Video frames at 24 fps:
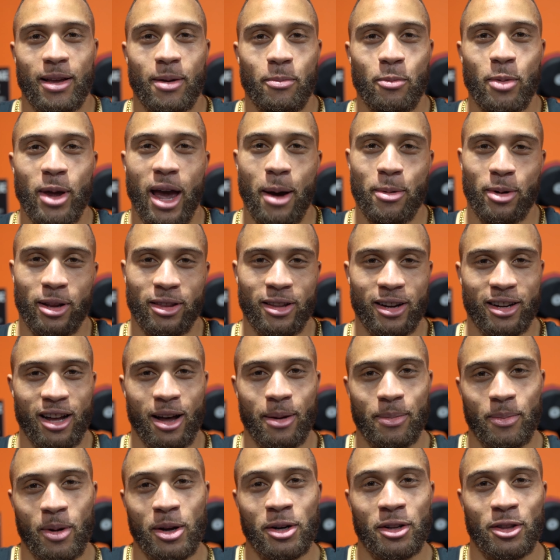look
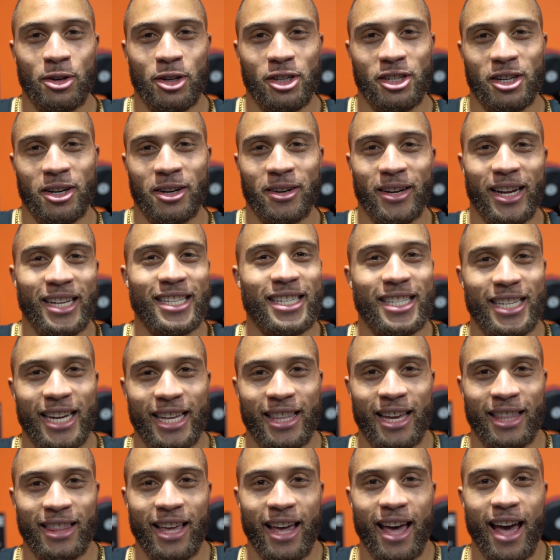up under their shirt and see
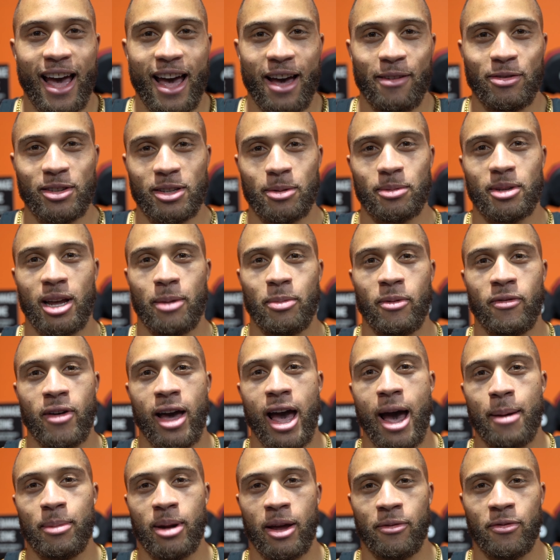that they have some type of
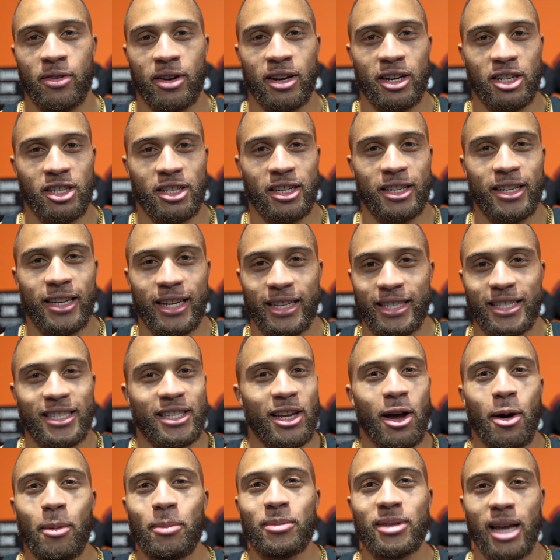ab definition and
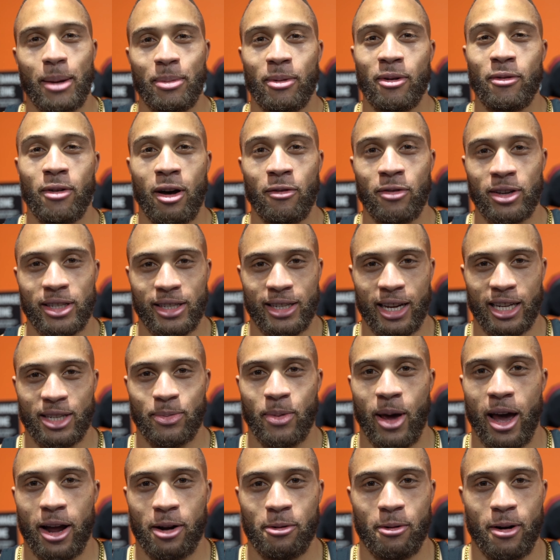some type of a six
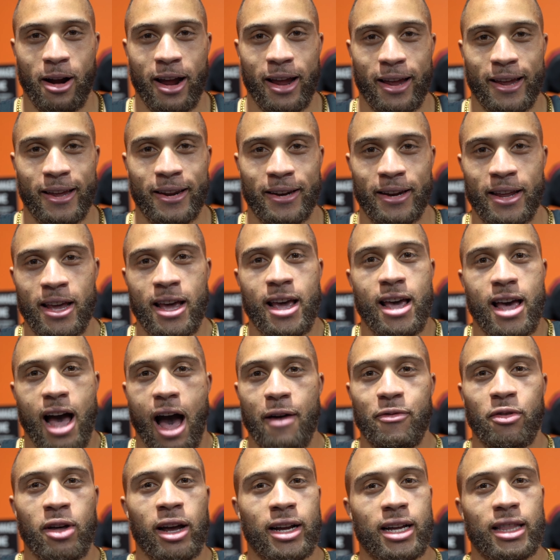pack, right? And I
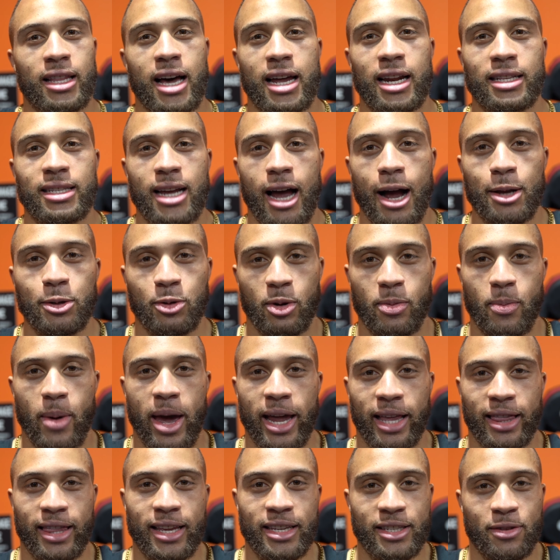feel like a lot of times we
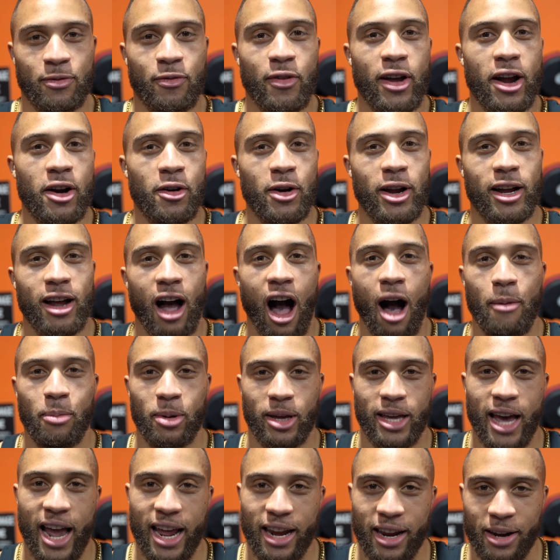make this very
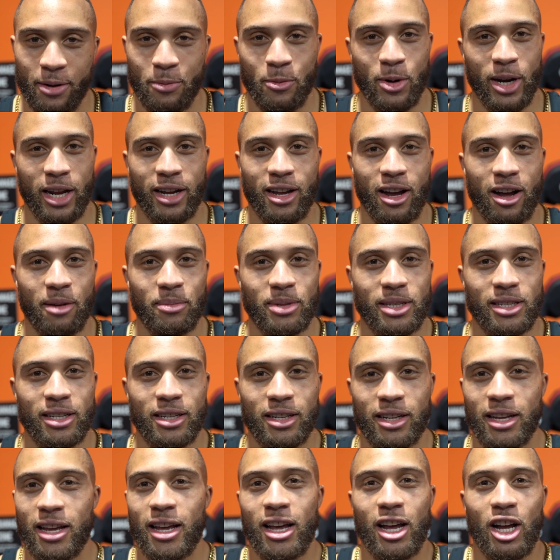complicated when it comes
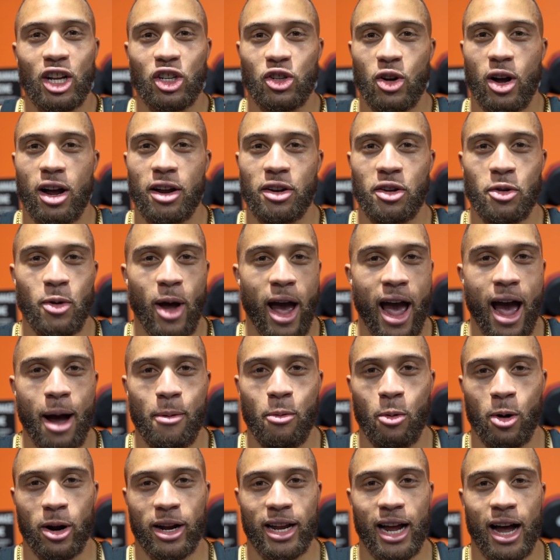to trying to do ab
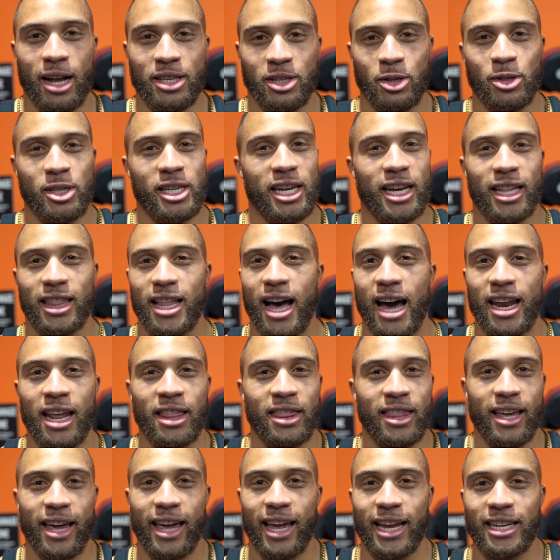workouts. You see a lot of
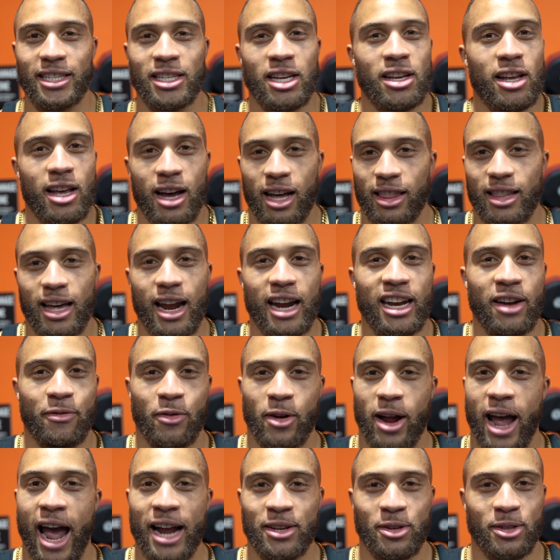things, a lot of
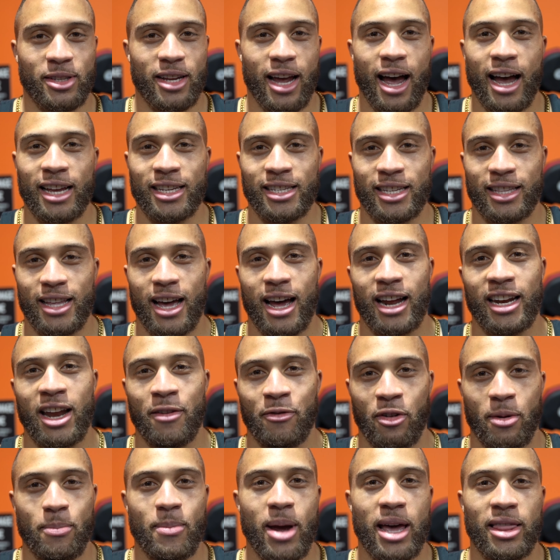different exercises, a lot of
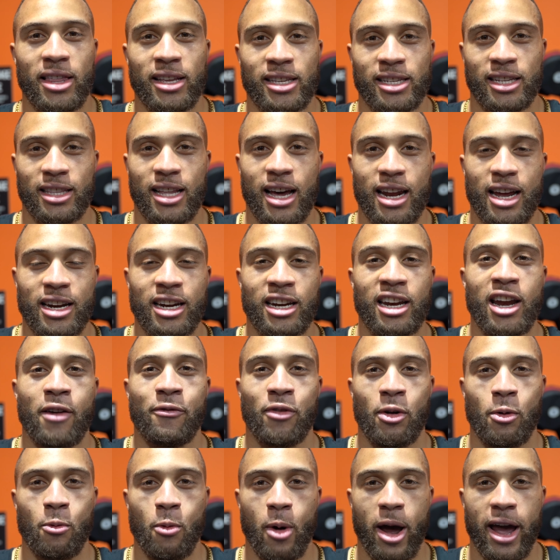different methods, a lot of
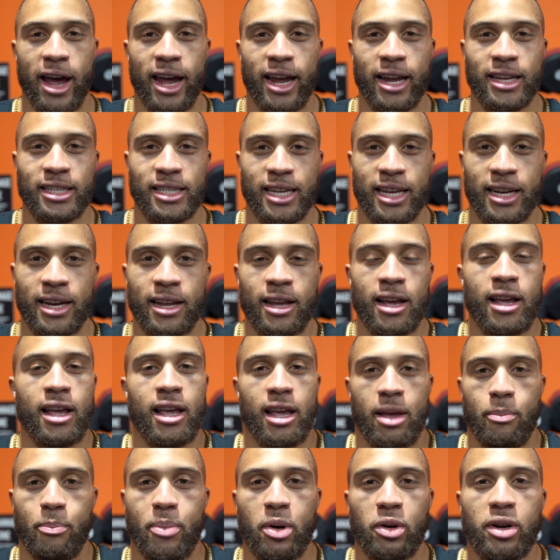different ways. And
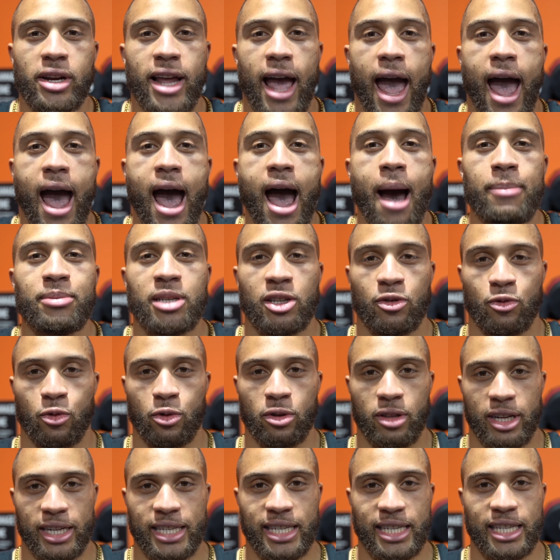building abs is
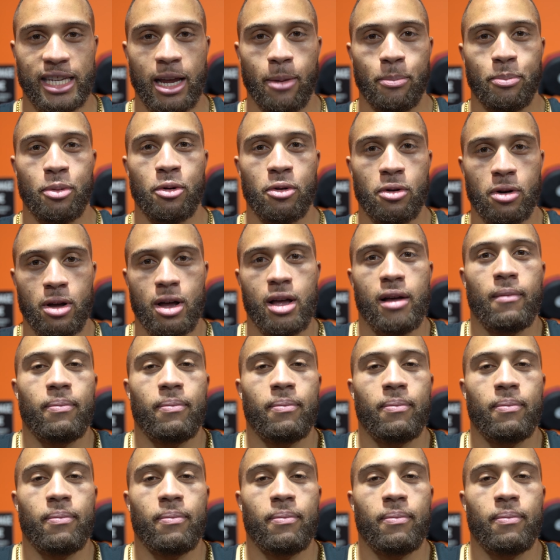really simple.